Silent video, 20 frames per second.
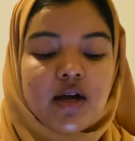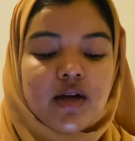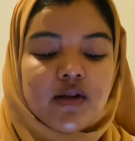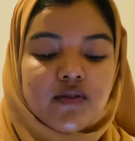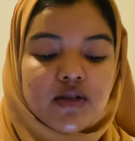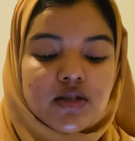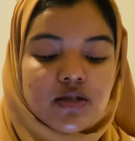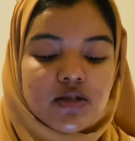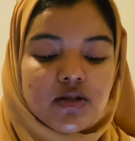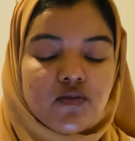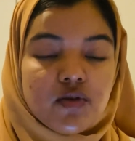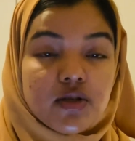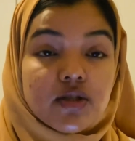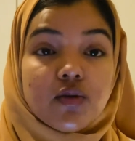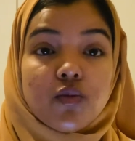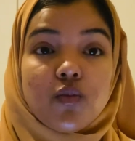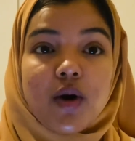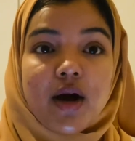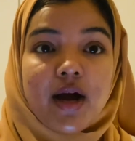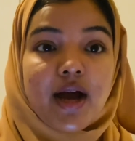This is the
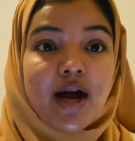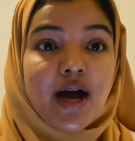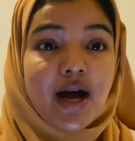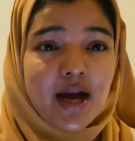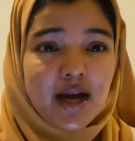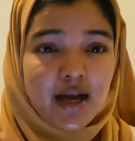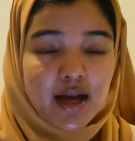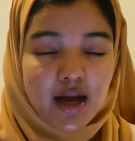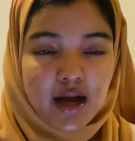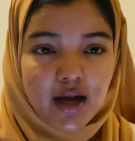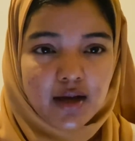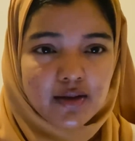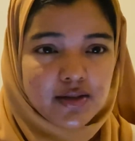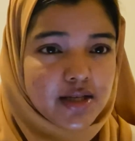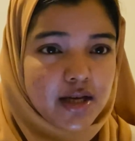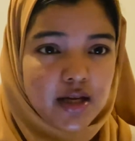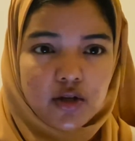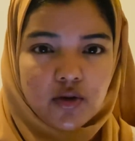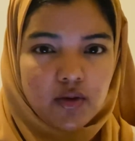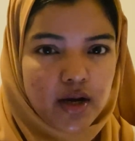reason why I
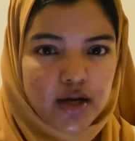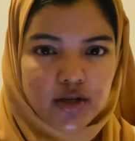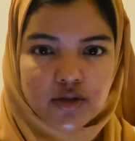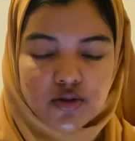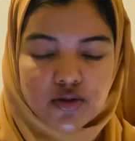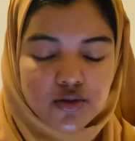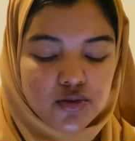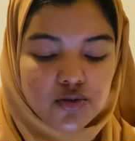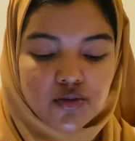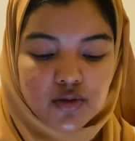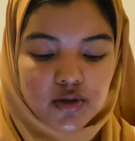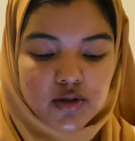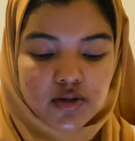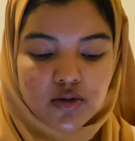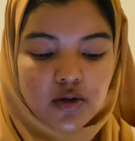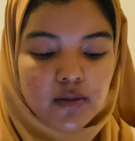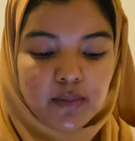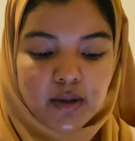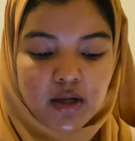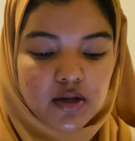tell you guys to do this,
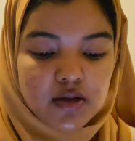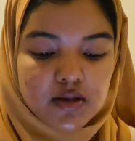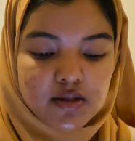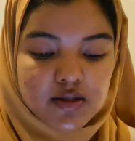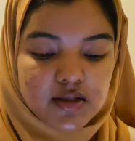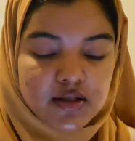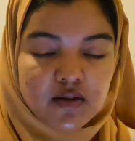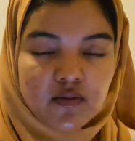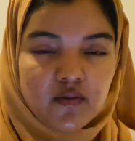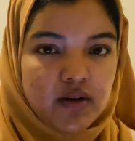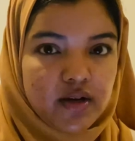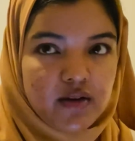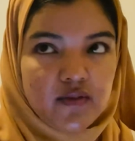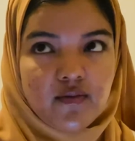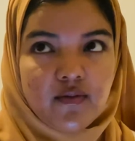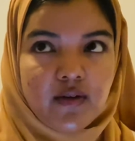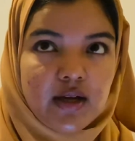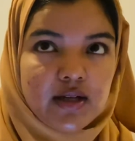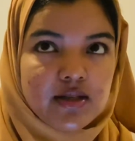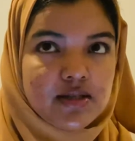not because it's a very
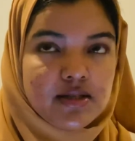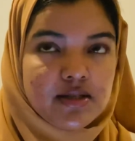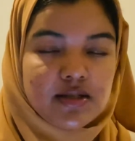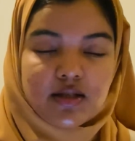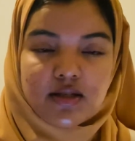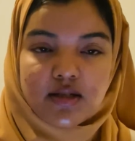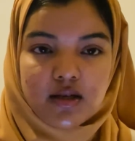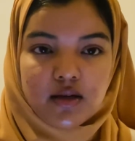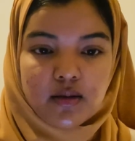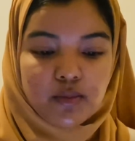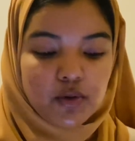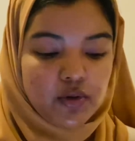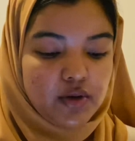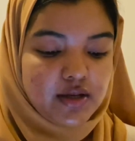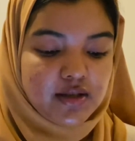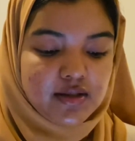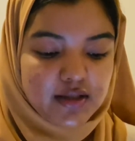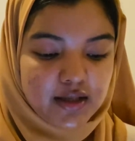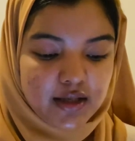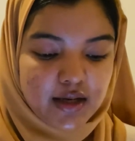fancy tip or
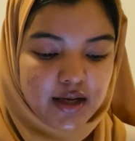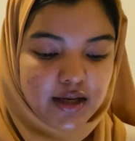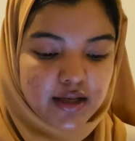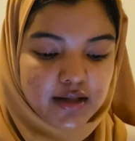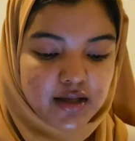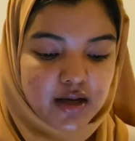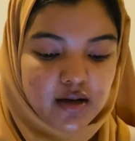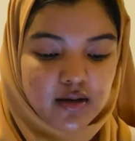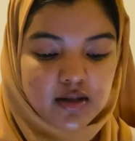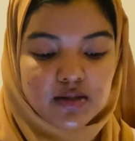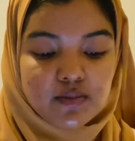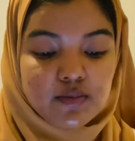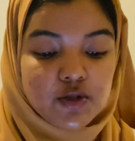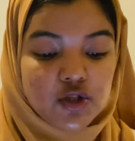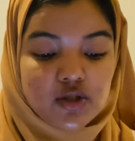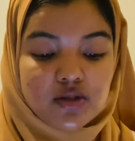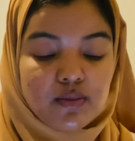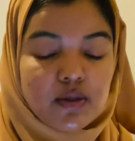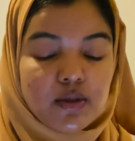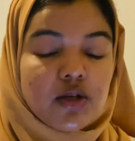anything like that. It's
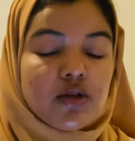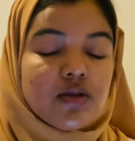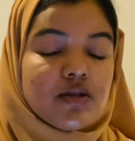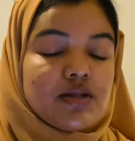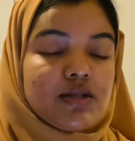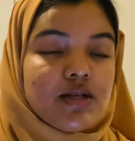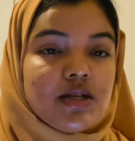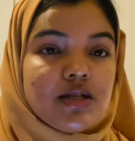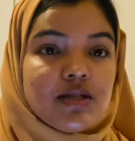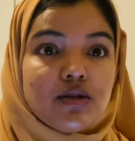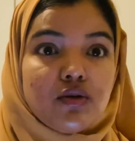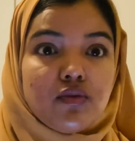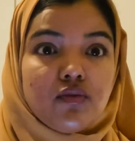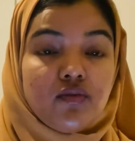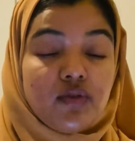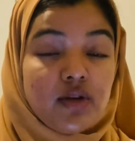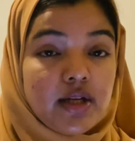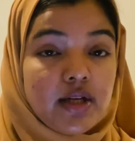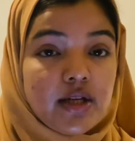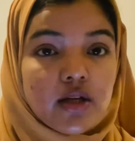just because it is a
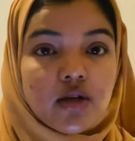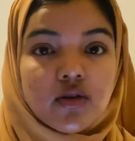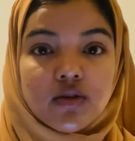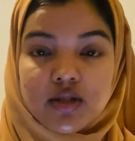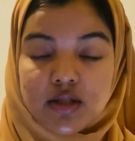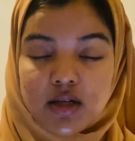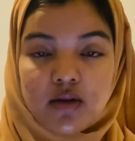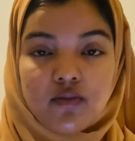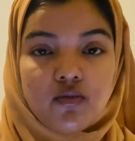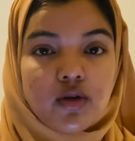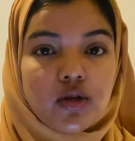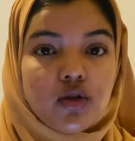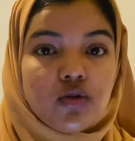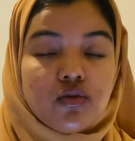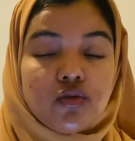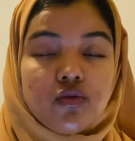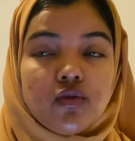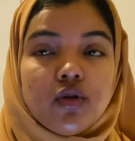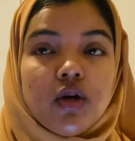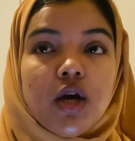really good tip for you
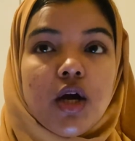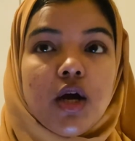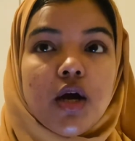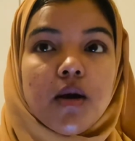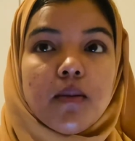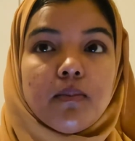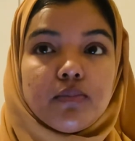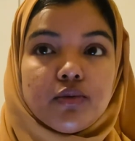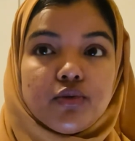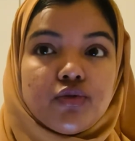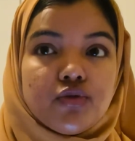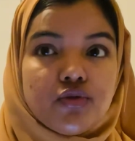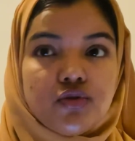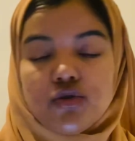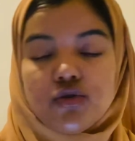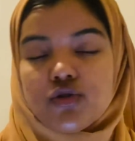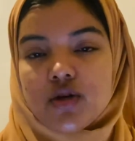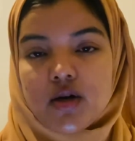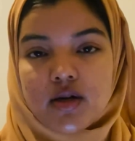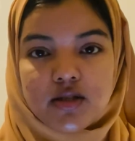to boost your
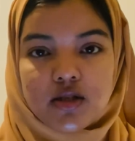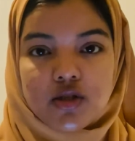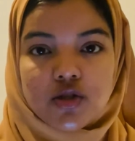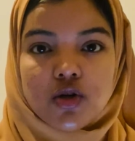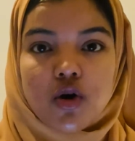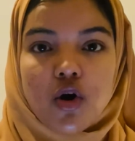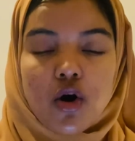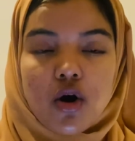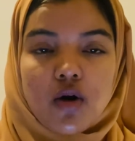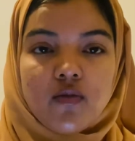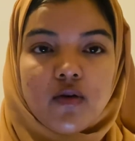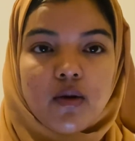chances of